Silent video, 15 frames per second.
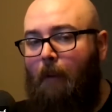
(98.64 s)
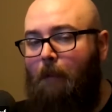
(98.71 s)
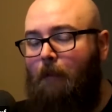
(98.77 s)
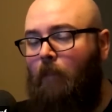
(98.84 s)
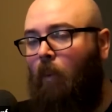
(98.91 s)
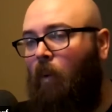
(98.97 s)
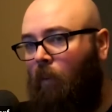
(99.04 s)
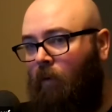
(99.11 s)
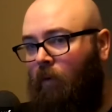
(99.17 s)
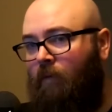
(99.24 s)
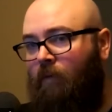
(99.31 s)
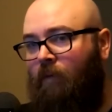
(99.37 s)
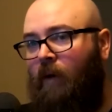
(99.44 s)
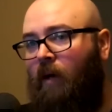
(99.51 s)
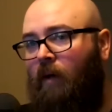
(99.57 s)
But what we
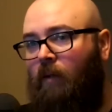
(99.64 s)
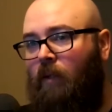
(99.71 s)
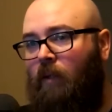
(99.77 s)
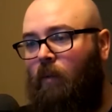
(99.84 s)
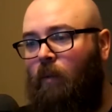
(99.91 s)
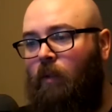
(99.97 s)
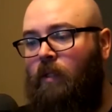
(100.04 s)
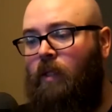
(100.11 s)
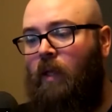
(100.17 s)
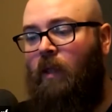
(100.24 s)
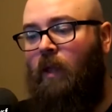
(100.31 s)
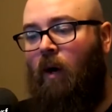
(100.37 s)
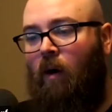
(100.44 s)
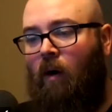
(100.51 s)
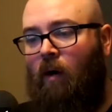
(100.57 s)
found was that
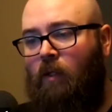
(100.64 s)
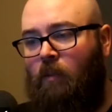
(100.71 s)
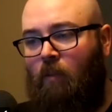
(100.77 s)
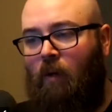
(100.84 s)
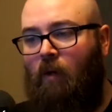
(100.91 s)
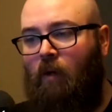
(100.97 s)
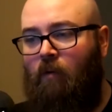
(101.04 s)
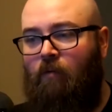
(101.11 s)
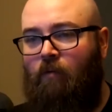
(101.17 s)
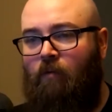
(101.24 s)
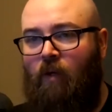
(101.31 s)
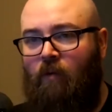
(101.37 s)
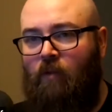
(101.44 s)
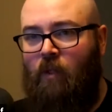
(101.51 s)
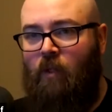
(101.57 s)
the hardest part of
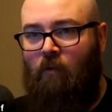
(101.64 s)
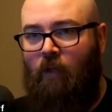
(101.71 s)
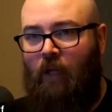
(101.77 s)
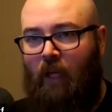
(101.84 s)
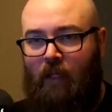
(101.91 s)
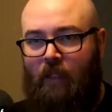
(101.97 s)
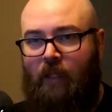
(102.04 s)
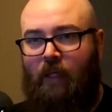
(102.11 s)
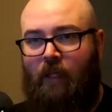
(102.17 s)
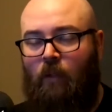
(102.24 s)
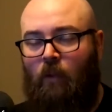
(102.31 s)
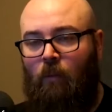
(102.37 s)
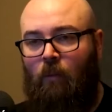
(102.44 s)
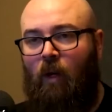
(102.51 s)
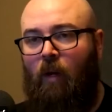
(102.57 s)
solving any
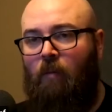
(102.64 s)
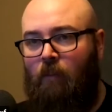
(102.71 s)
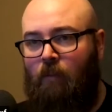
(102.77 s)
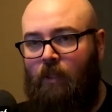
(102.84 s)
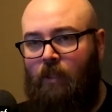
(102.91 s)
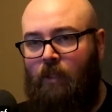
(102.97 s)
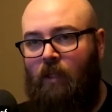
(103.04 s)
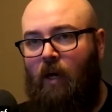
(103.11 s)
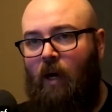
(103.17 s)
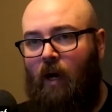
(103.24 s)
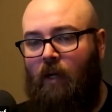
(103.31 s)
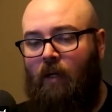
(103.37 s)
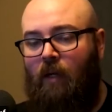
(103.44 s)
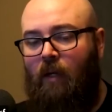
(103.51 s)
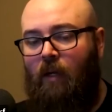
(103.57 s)
technical problem is
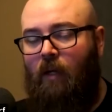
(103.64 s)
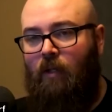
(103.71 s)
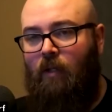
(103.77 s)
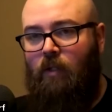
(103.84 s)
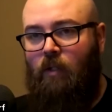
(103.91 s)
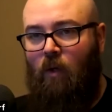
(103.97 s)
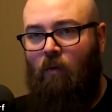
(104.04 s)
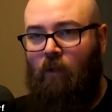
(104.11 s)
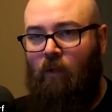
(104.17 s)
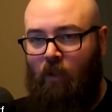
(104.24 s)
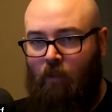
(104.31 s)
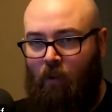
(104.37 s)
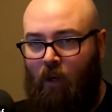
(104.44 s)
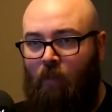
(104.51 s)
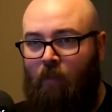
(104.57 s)
not solving the
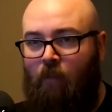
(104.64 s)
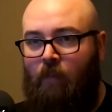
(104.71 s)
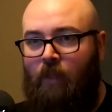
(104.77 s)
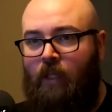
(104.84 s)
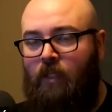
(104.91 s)
problem.